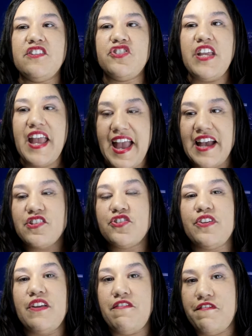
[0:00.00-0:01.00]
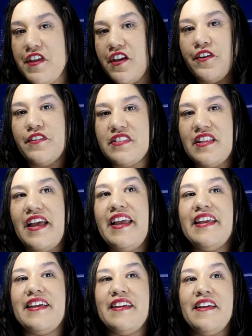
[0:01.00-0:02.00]
and that she actually feels
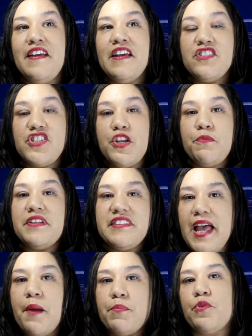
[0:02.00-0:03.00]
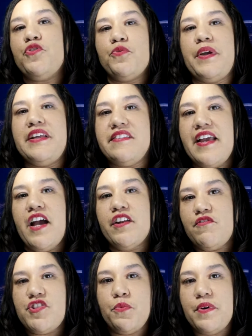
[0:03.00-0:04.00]
like she would let Bruce Wayne
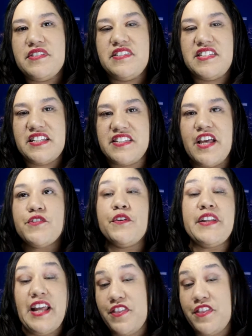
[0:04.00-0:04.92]
down if she wasn't successful.